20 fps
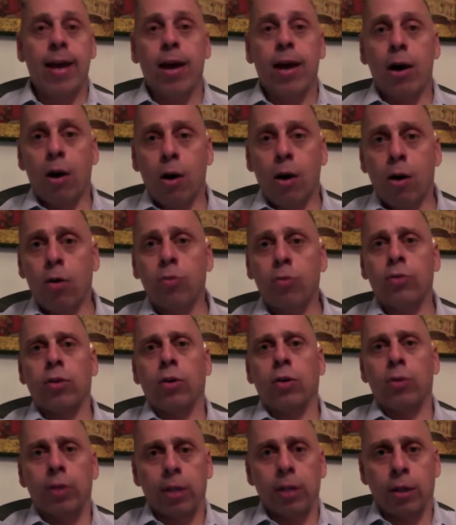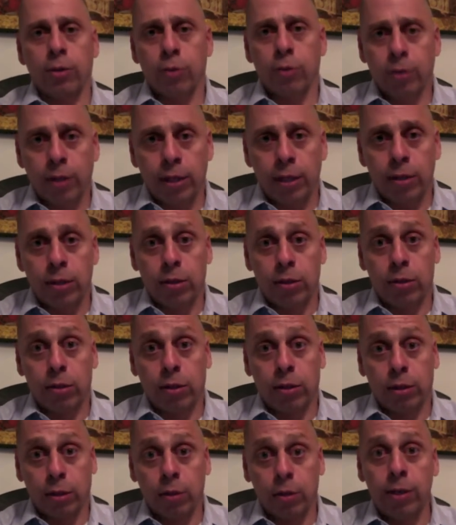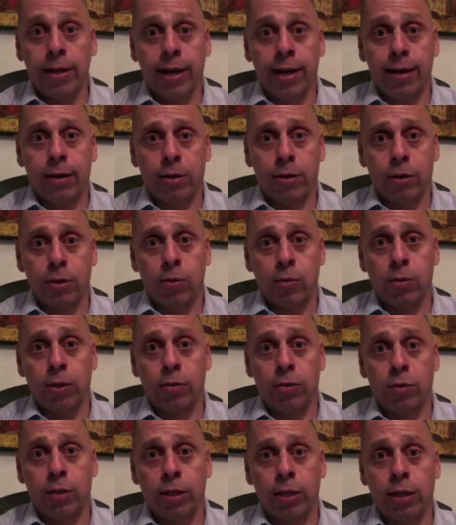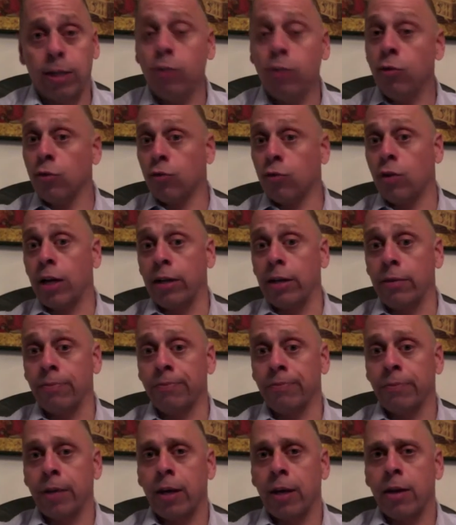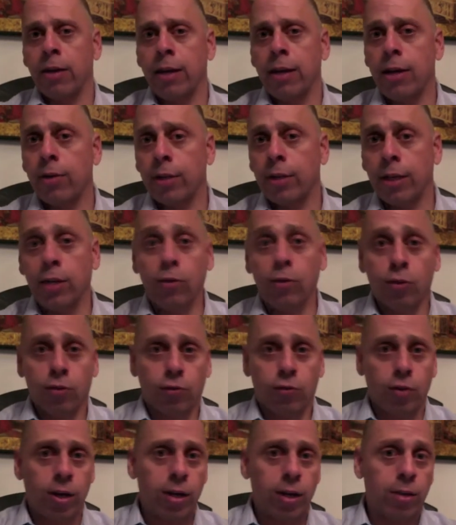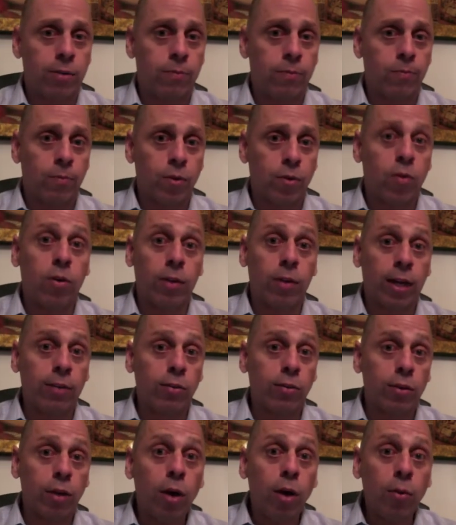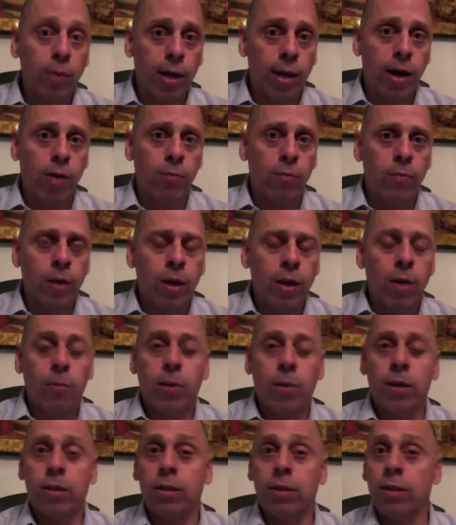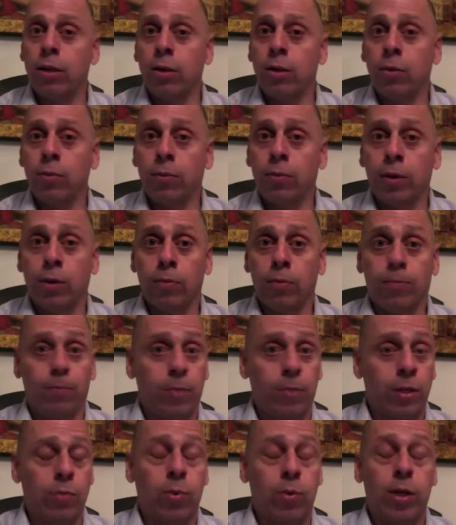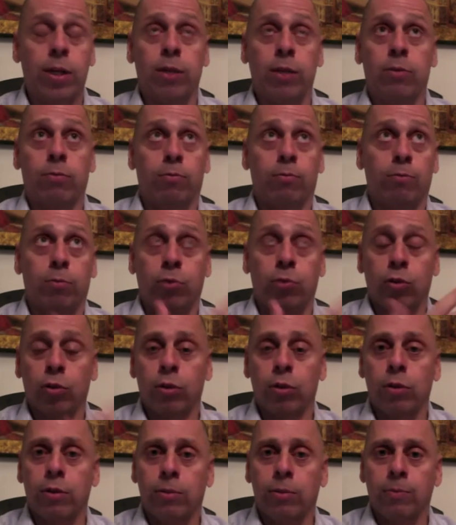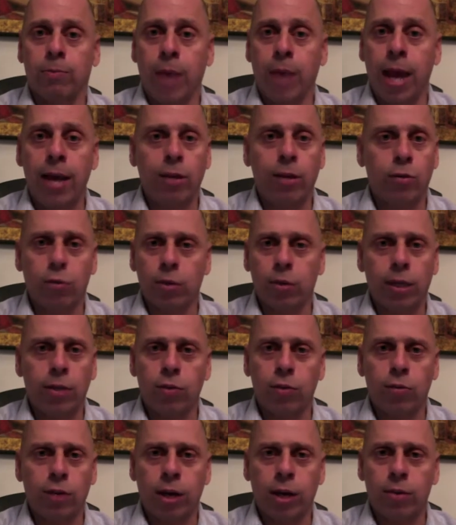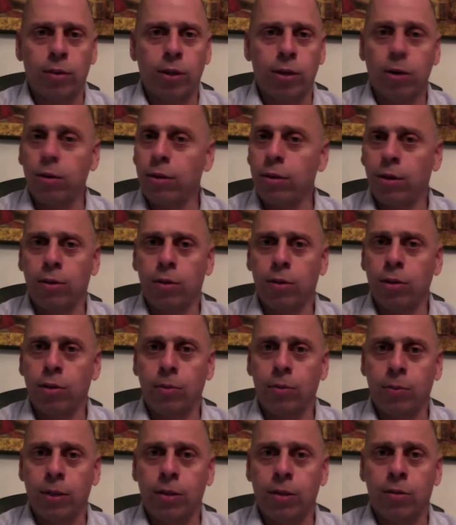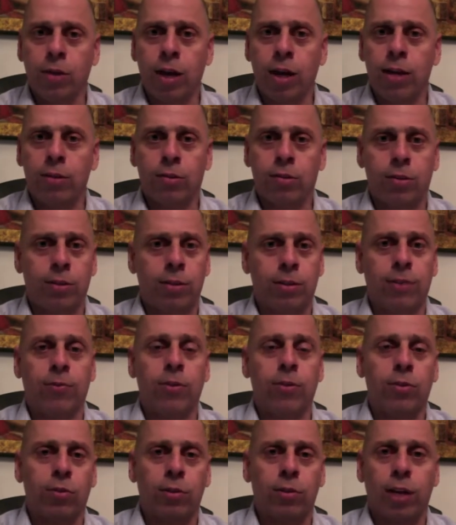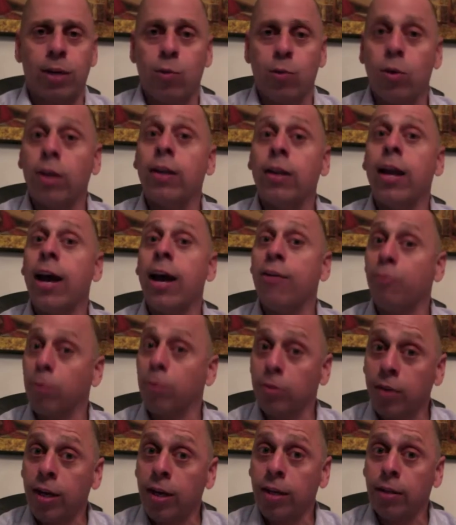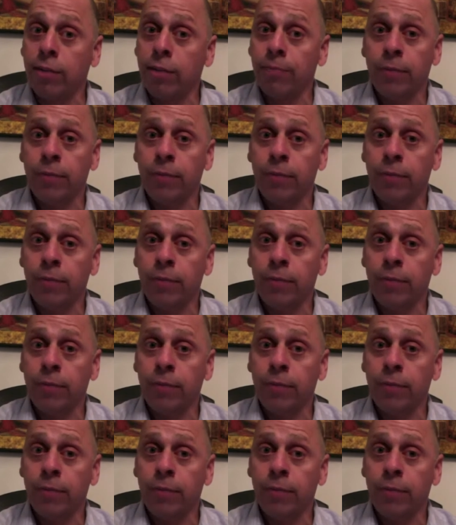Also, the other thing to look at it too is the interest rate. Now the interest rates are nice and low now, but they're between certain banks or lenders out there. There could be as high as the difference is like 1.5%.